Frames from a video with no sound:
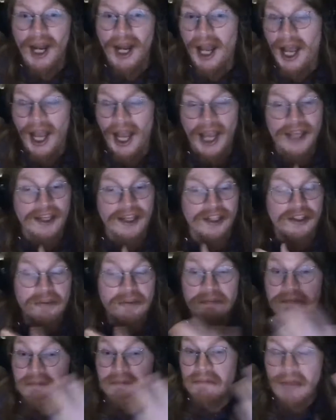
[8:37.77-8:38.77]
I
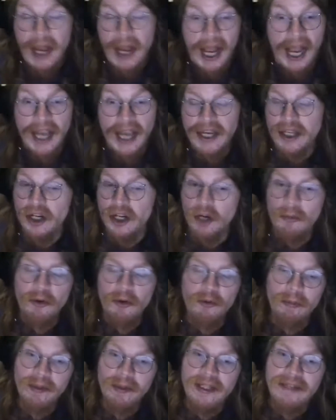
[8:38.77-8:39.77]
could
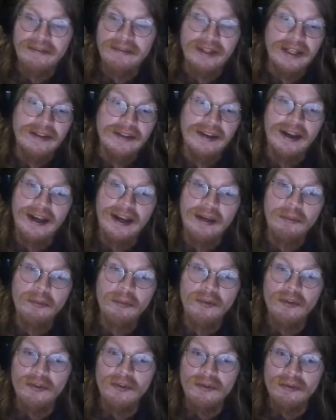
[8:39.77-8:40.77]
almost believe it at
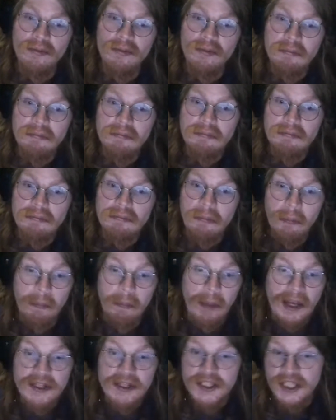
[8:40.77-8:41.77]
times,
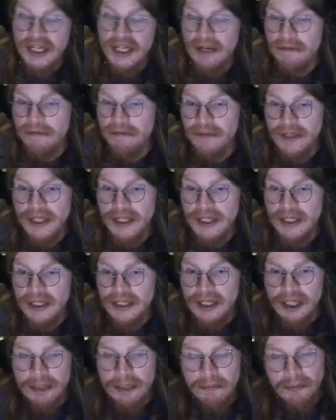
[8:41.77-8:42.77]
based off
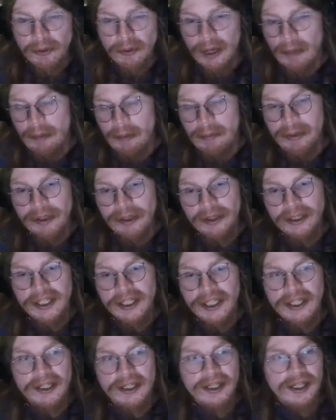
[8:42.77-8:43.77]
the
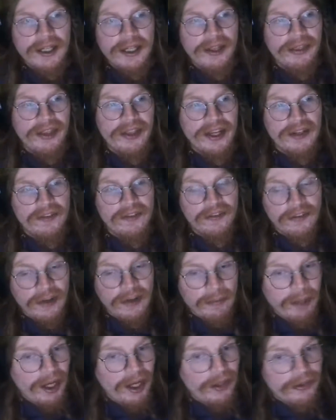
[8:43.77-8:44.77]
probability that
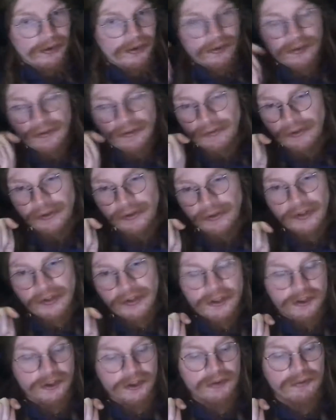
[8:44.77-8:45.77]
some other
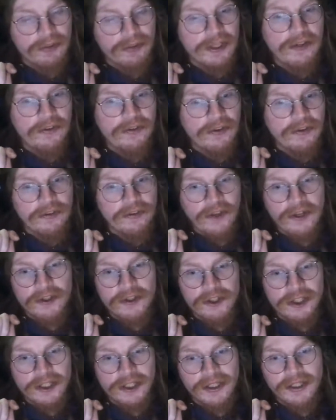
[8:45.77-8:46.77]
civilization reached
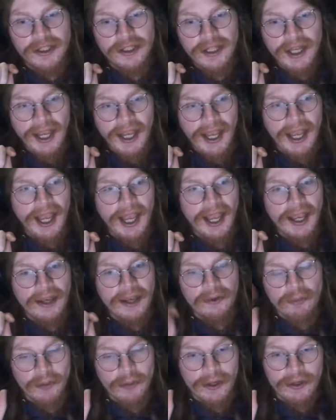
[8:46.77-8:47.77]
ascension
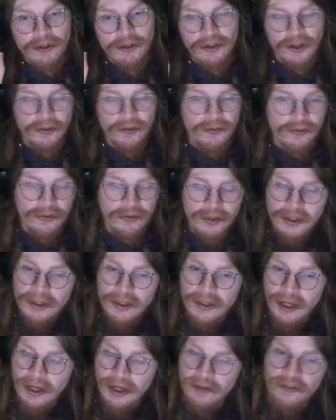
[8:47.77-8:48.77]
and we're just
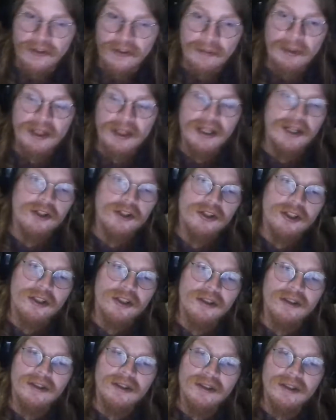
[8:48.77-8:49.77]
a simulation.
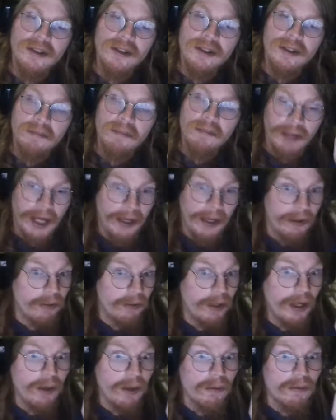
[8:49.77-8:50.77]
But I
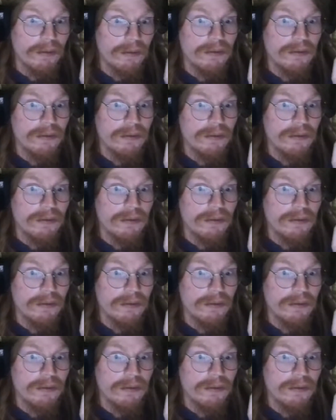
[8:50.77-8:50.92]
don't know.